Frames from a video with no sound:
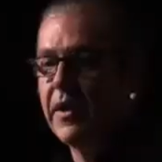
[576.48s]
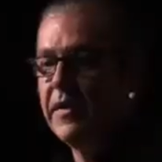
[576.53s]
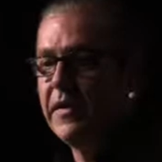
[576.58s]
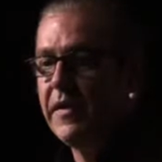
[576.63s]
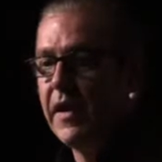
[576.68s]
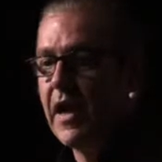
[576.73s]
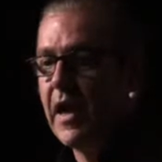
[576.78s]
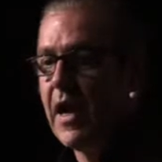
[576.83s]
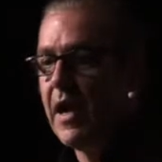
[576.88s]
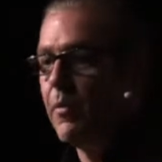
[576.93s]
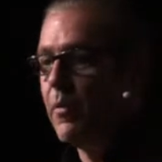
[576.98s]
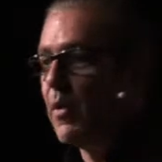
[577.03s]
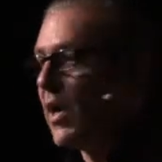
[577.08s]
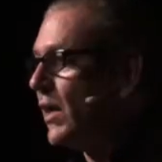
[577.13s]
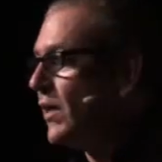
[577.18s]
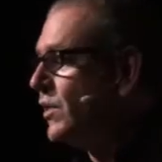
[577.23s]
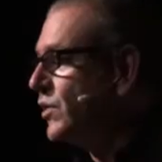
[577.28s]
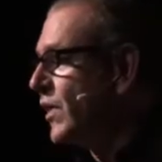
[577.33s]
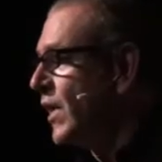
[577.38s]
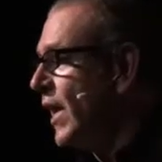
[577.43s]

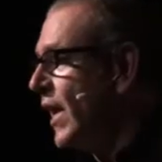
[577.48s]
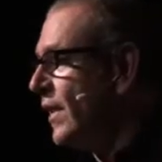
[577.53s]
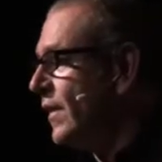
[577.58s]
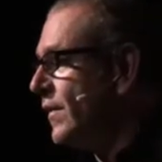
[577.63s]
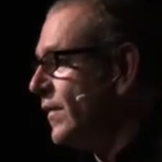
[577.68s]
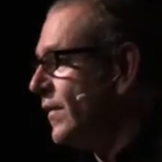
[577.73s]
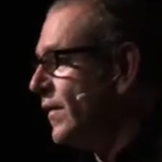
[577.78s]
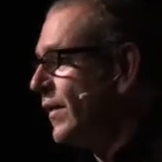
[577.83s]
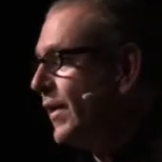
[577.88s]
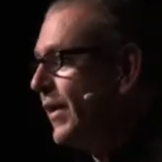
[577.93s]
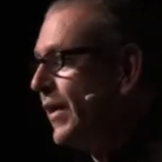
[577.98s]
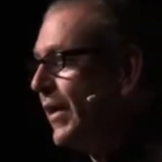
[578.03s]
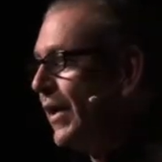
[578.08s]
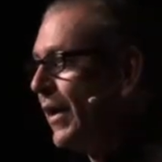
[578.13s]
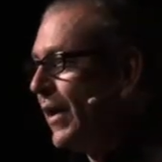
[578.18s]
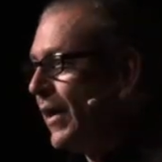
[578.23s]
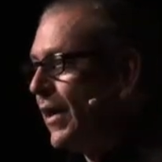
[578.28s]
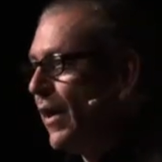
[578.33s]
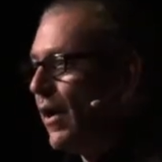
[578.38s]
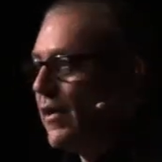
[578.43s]
DIY shed,
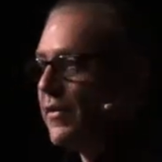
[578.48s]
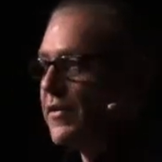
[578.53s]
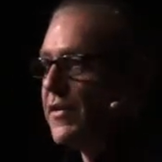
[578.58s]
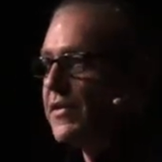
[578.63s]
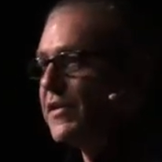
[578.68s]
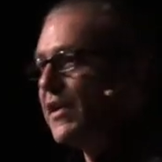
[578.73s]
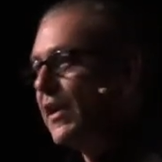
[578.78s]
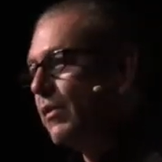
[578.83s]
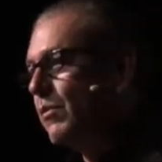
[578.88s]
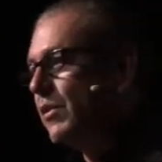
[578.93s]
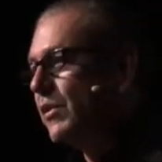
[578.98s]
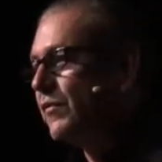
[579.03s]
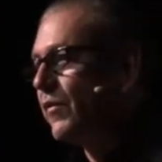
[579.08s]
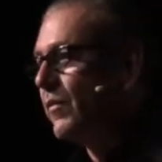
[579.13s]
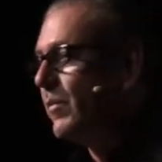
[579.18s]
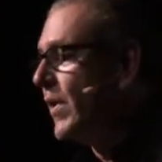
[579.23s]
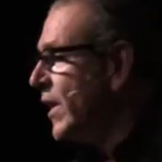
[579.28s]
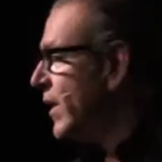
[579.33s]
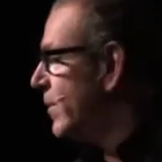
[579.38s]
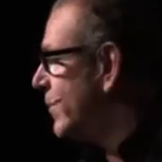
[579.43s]
can't distinguish
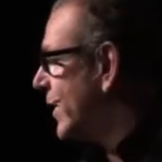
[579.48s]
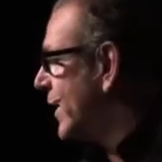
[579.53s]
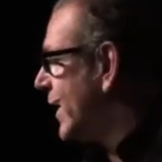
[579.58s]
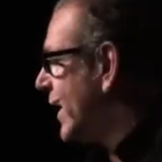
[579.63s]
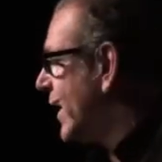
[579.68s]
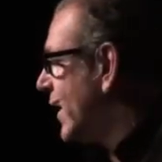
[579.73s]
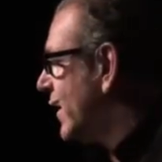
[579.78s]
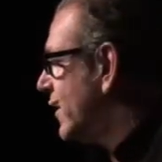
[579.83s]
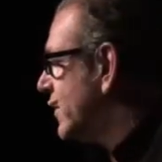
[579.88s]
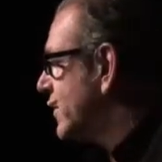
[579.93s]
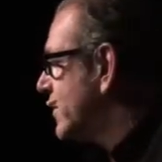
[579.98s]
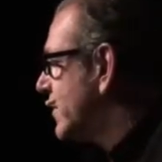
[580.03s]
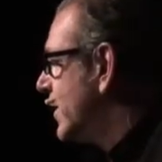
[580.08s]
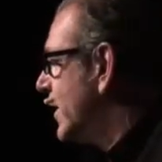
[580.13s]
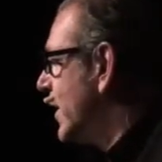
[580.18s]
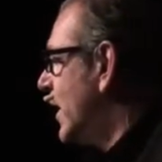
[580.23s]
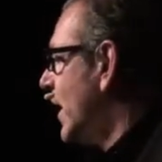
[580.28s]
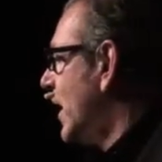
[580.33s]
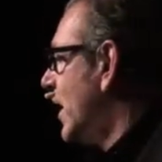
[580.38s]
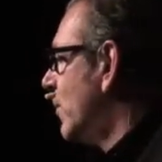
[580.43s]
from anybody else.
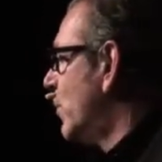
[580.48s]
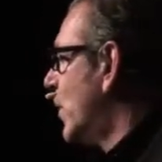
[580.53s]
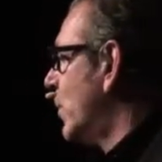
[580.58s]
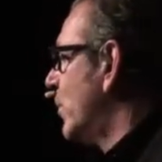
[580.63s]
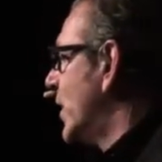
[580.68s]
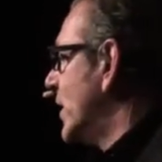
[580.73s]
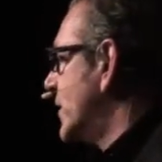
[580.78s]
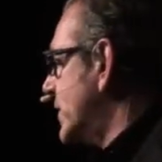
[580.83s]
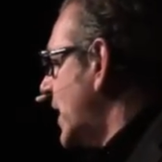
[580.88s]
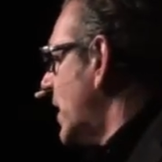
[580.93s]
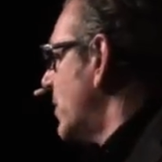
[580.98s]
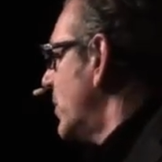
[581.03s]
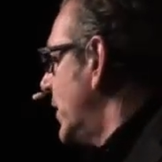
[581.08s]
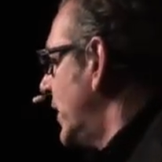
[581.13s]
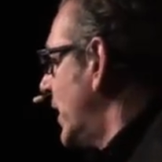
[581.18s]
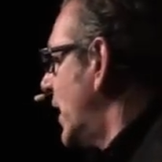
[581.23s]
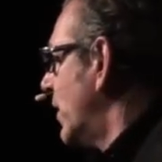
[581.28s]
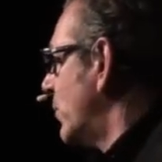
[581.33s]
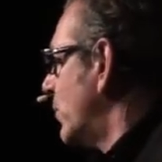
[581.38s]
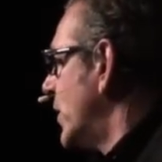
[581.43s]
And when we examined
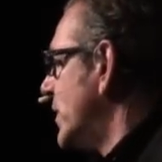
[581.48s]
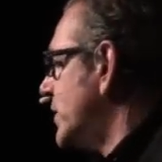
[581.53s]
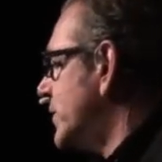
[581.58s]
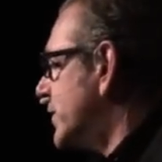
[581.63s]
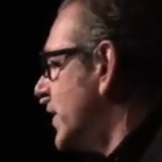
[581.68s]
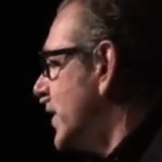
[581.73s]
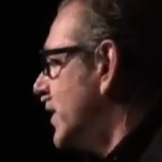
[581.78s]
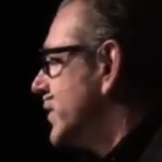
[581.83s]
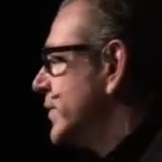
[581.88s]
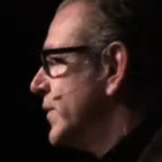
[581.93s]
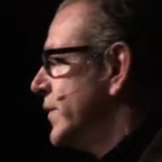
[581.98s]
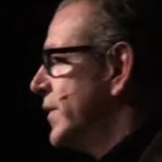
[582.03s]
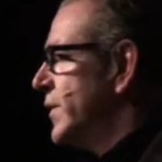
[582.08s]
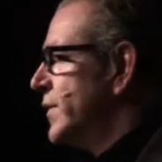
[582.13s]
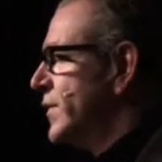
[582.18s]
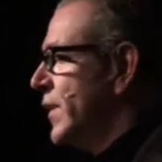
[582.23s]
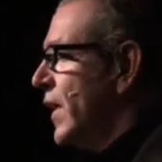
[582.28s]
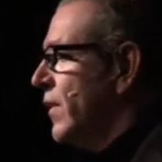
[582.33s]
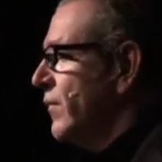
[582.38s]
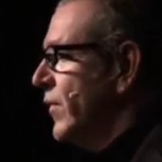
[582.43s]
their research and
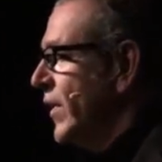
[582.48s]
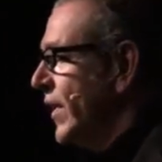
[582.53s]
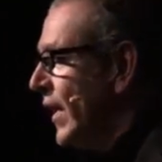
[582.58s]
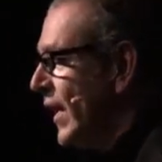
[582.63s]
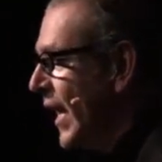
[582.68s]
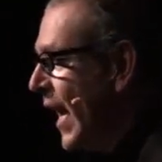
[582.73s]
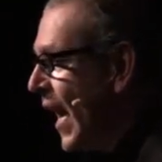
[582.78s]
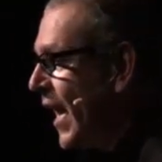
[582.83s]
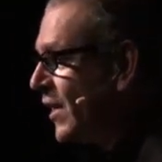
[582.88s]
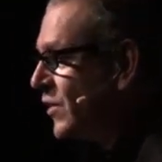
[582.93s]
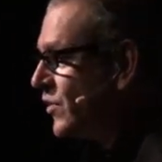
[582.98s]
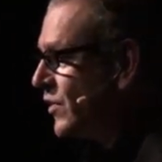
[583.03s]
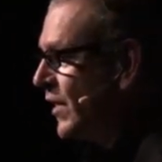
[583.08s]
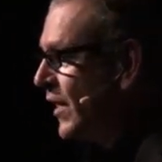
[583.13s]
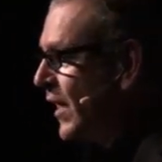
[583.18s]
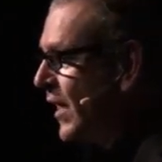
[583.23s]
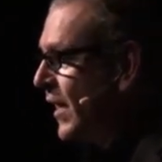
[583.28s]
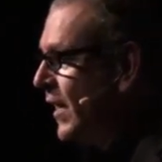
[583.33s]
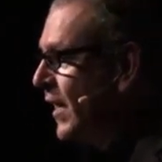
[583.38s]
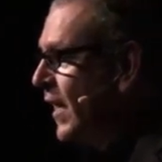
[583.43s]
discovered that
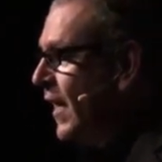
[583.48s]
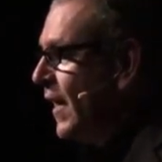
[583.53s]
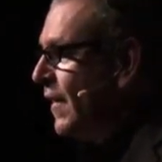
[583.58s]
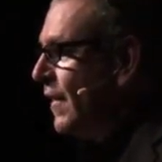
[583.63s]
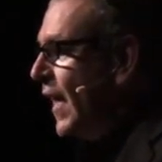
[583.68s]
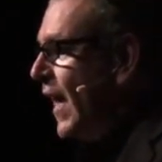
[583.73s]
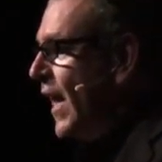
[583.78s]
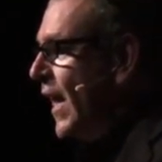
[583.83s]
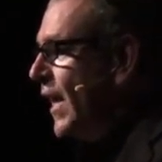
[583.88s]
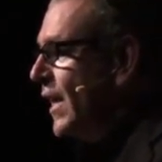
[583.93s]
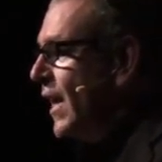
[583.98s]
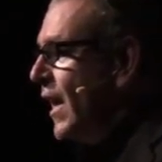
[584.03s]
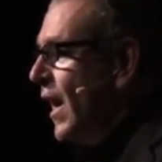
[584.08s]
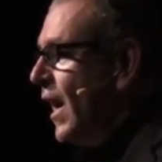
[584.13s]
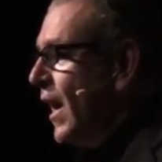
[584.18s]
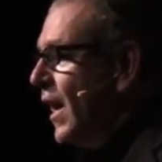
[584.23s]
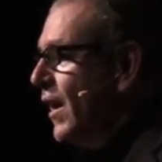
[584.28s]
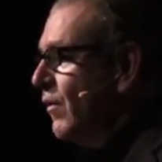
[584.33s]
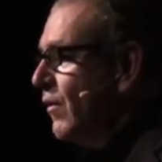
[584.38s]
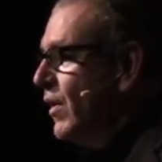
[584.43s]
actually they had a
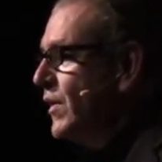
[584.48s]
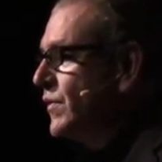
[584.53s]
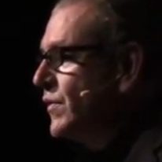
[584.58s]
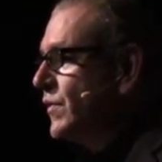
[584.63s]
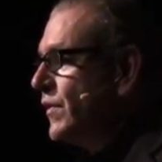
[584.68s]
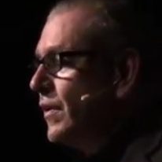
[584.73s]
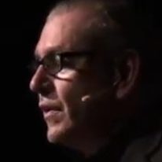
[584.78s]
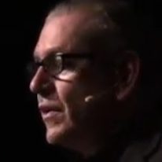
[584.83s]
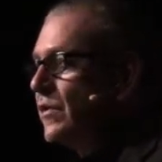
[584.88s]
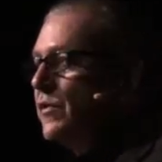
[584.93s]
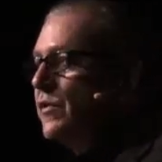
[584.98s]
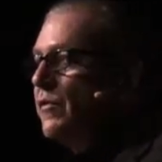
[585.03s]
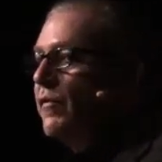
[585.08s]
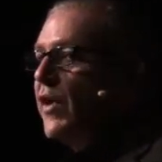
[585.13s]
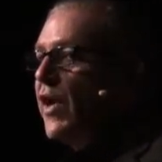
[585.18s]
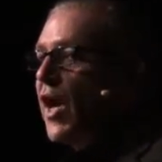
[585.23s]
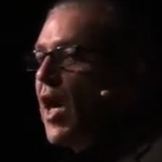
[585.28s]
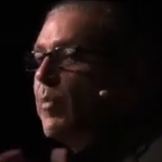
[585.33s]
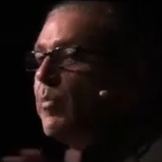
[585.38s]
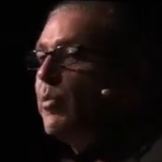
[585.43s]
higher incidence of
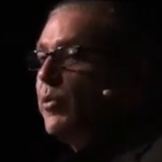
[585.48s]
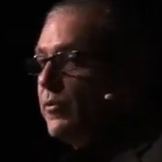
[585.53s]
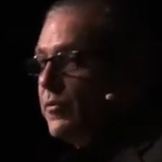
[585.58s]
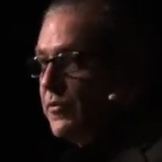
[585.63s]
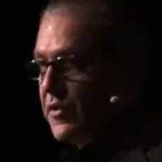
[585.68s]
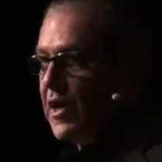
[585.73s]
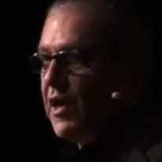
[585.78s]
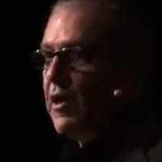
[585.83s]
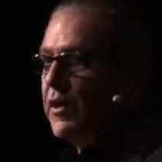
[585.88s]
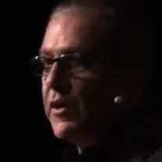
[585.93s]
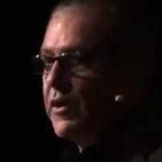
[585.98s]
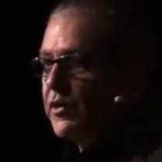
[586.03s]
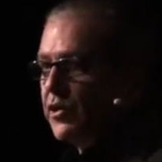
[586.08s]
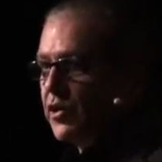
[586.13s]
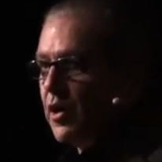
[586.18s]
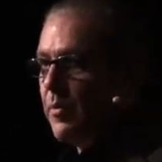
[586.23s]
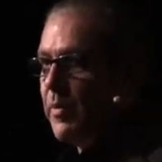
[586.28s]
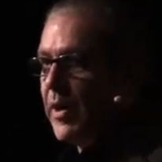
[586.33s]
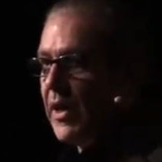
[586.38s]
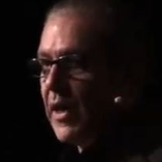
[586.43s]
couples going
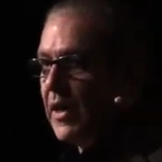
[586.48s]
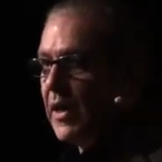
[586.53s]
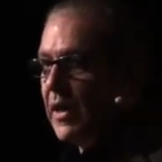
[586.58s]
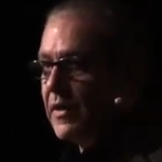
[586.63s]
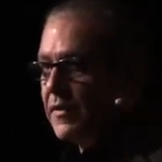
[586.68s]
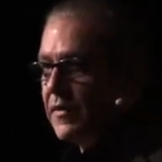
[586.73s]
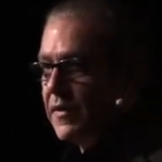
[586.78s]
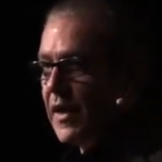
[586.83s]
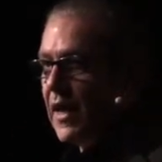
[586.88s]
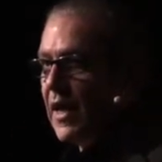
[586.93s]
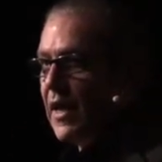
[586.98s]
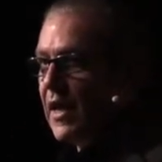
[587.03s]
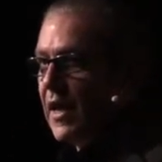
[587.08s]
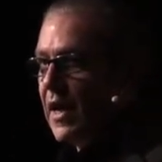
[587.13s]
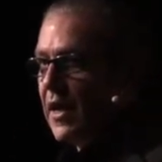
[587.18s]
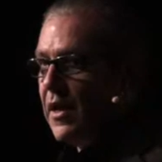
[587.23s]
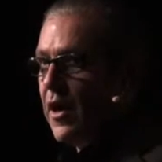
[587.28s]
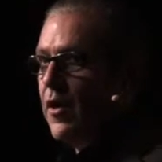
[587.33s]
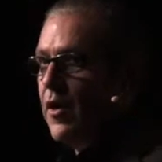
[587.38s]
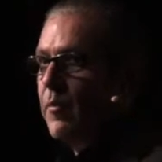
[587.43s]
shopping at
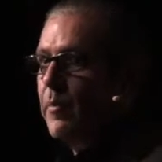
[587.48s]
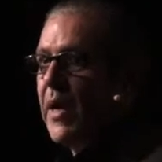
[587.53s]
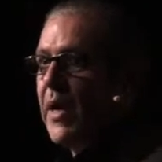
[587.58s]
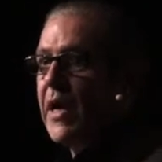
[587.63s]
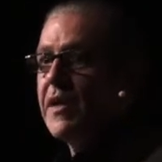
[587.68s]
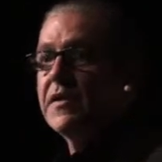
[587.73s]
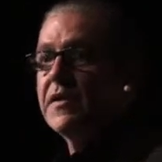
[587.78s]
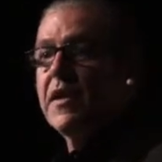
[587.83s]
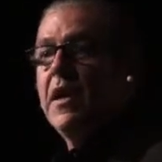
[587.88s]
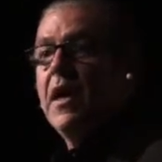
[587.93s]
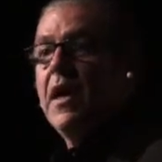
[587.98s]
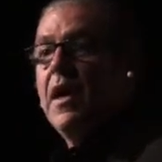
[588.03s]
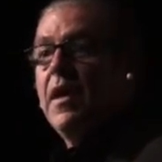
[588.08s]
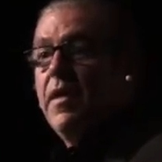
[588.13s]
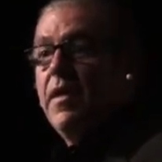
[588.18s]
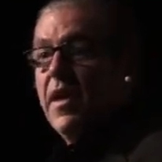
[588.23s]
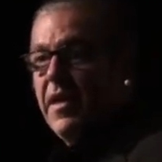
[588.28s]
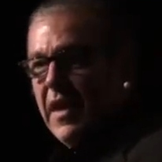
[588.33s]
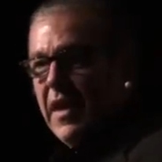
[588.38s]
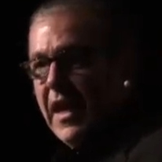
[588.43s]
Homebase
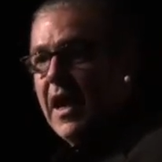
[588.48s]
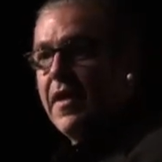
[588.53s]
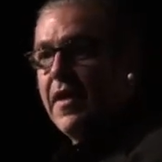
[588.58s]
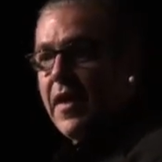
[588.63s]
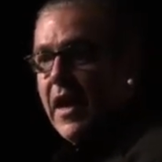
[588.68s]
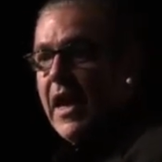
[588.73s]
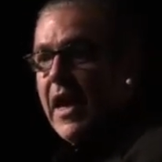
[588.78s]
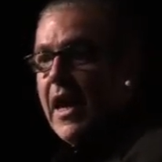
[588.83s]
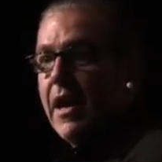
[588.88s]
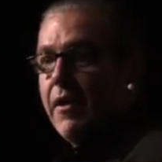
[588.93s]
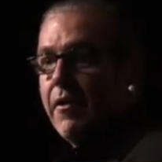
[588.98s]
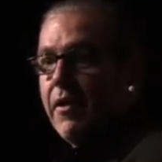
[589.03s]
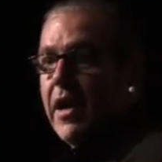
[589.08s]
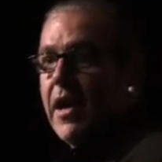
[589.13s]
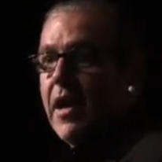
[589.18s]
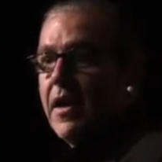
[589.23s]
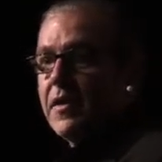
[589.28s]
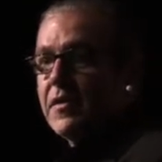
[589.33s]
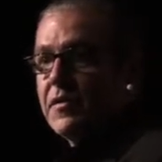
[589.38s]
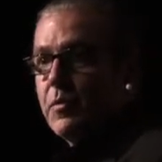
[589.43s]
than the other
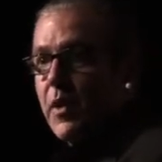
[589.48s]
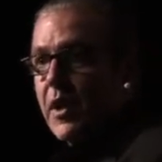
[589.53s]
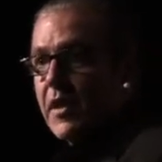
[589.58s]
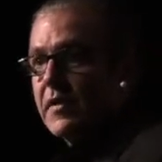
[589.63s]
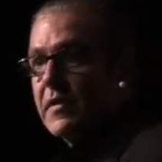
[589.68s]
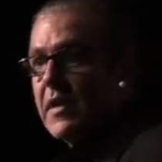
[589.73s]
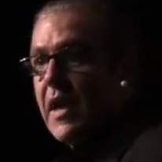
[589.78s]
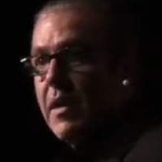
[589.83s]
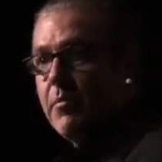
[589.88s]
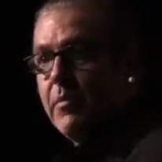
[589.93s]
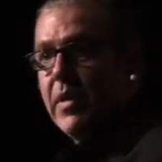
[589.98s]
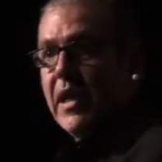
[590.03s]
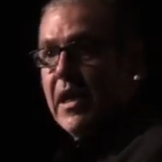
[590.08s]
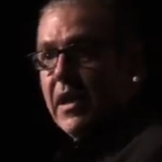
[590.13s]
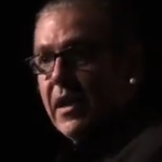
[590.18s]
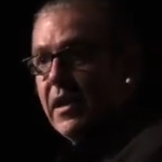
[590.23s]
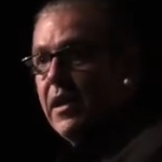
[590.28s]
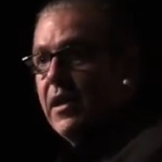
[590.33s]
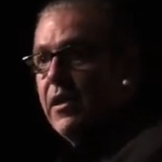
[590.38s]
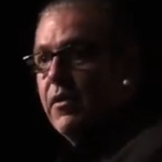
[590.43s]
hairy-assed ones like
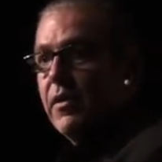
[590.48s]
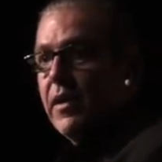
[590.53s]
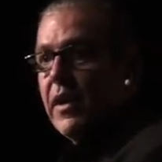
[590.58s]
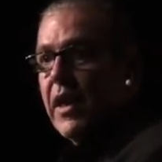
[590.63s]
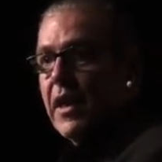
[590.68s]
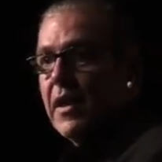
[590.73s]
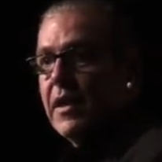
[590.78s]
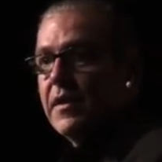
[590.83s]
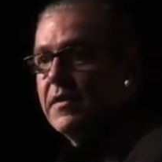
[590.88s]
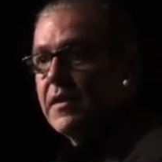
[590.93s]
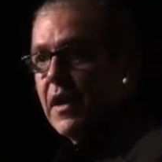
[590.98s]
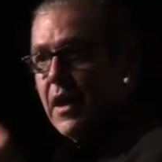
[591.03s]
B&Q or the others,